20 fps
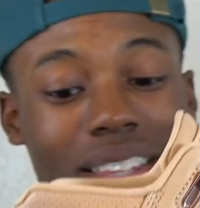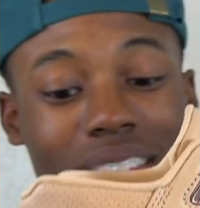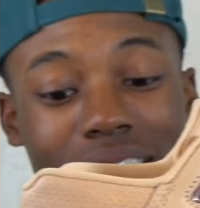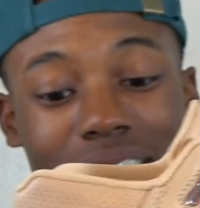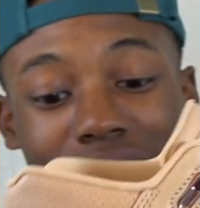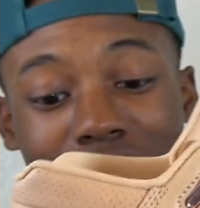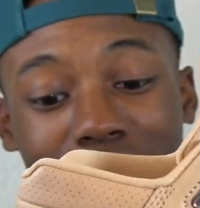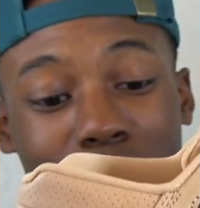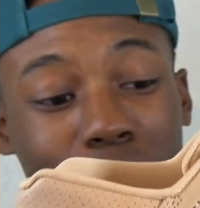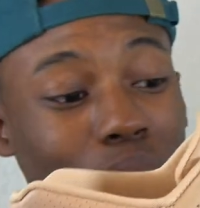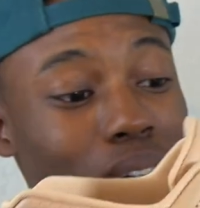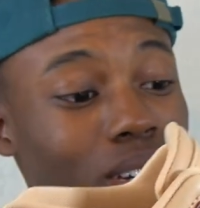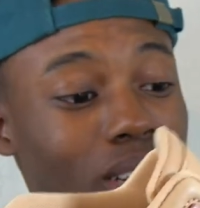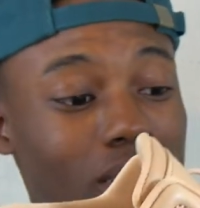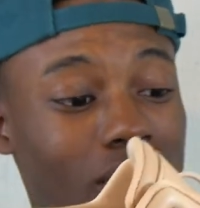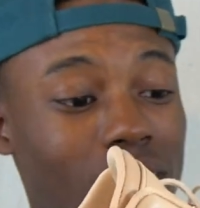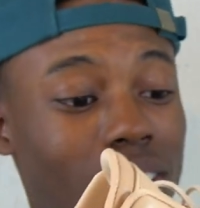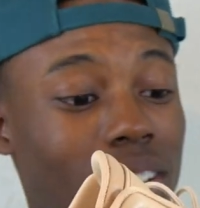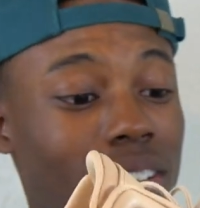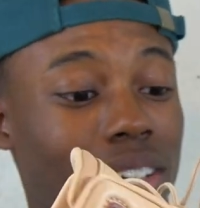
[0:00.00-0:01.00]
These
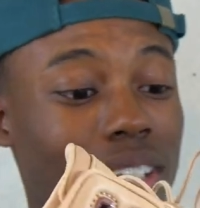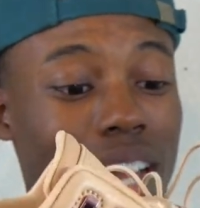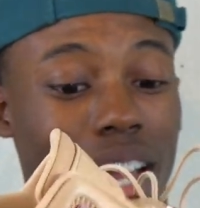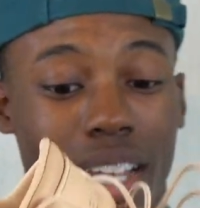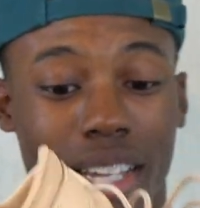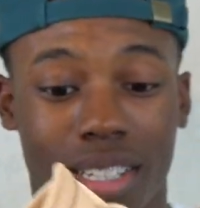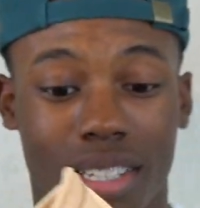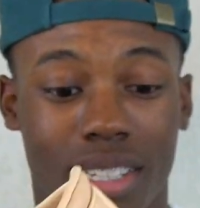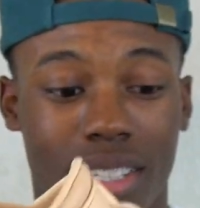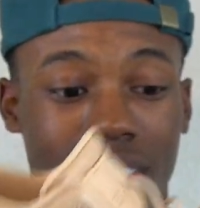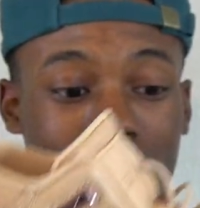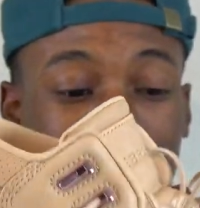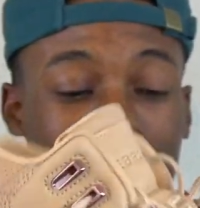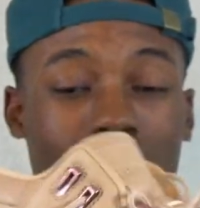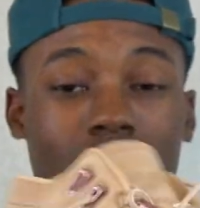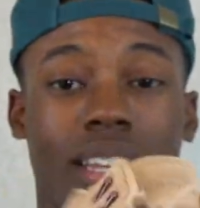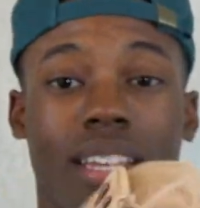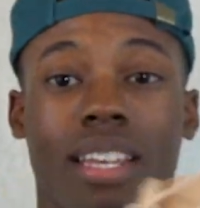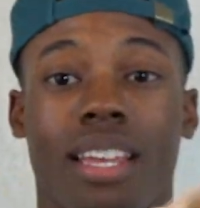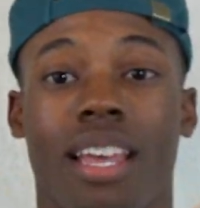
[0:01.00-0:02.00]
mugs are nice.
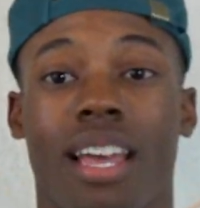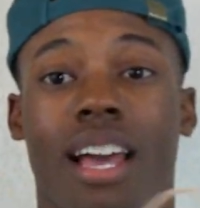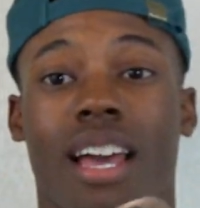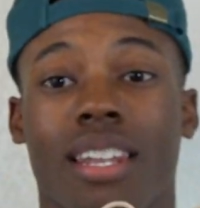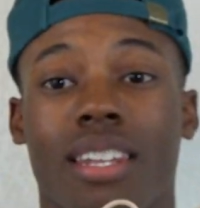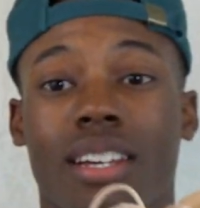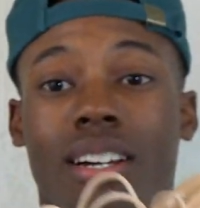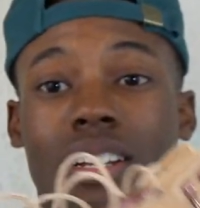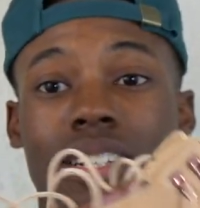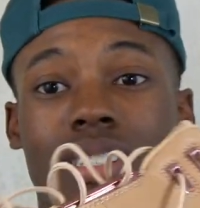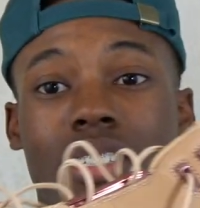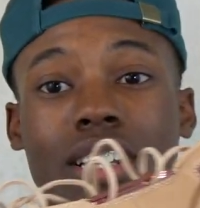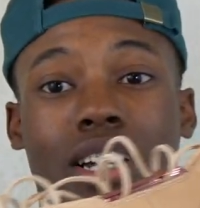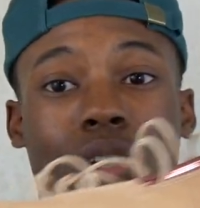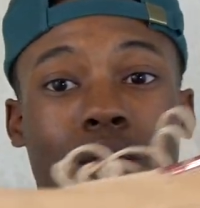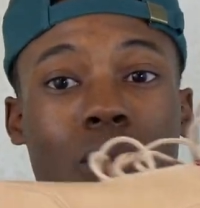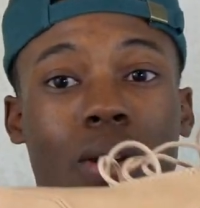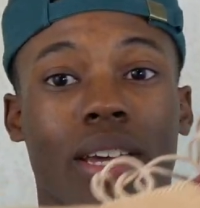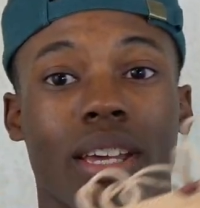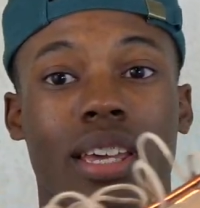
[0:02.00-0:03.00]
I love this
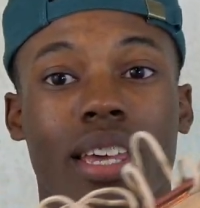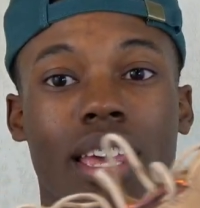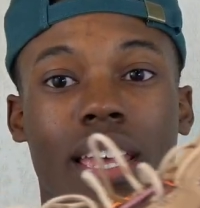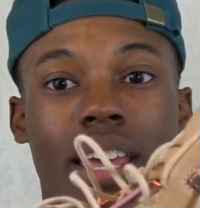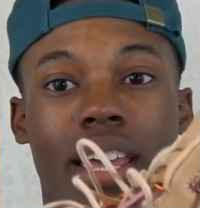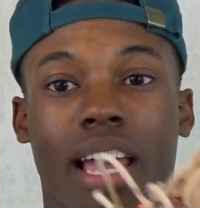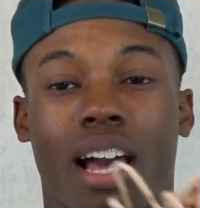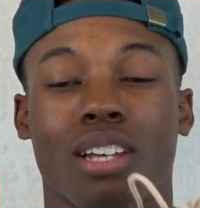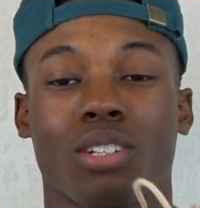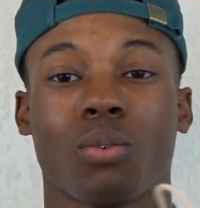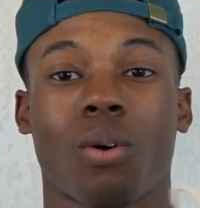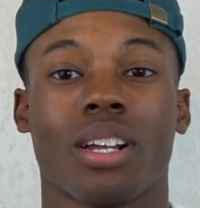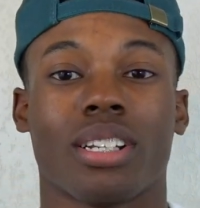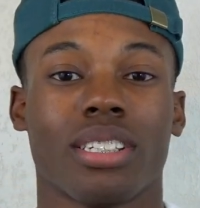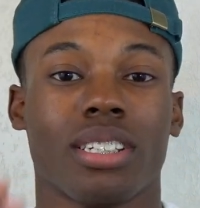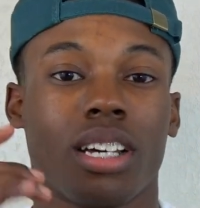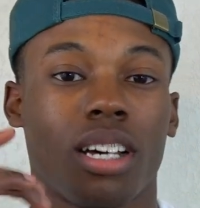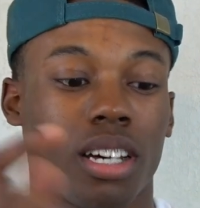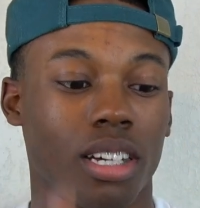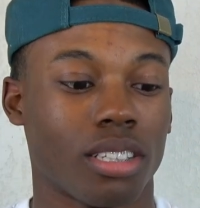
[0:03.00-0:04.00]
colorway. I was
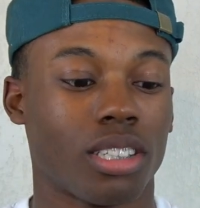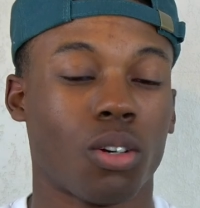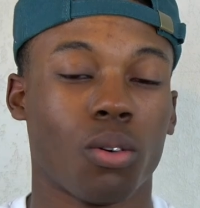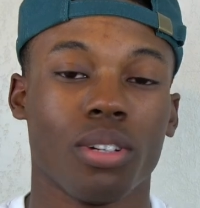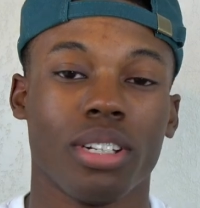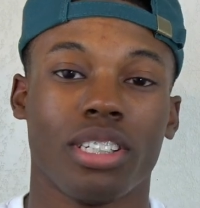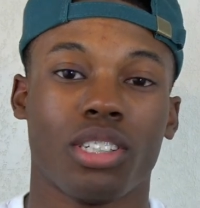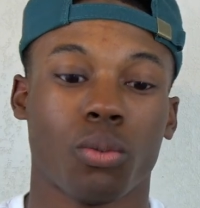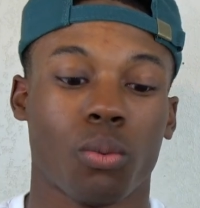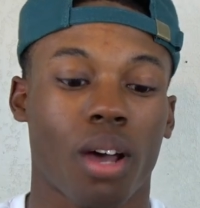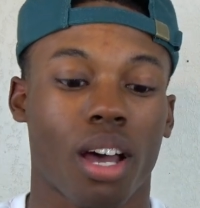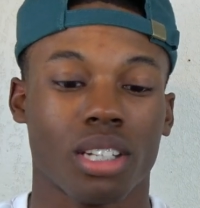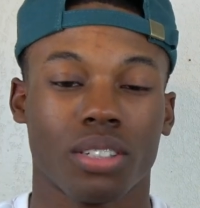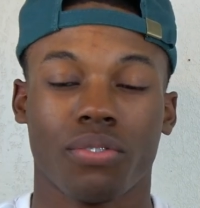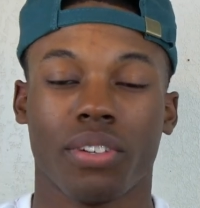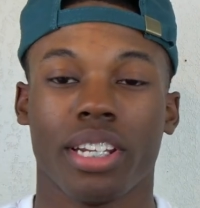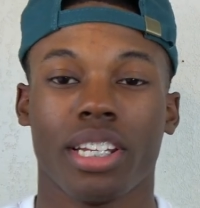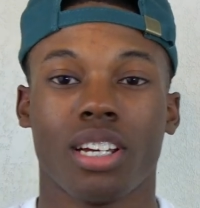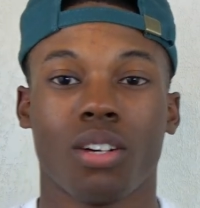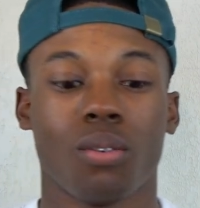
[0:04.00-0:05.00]
watching Tony 2 Wild's
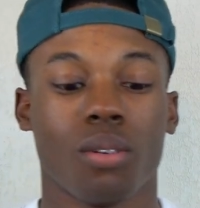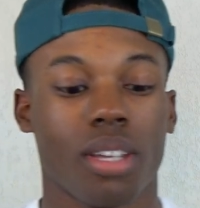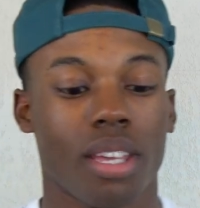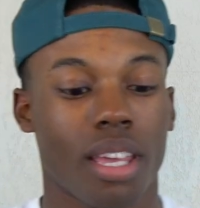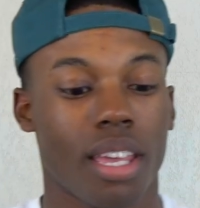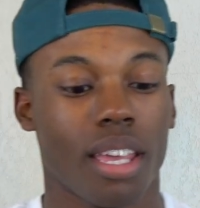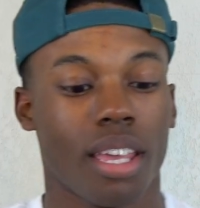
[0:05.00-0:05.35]
video.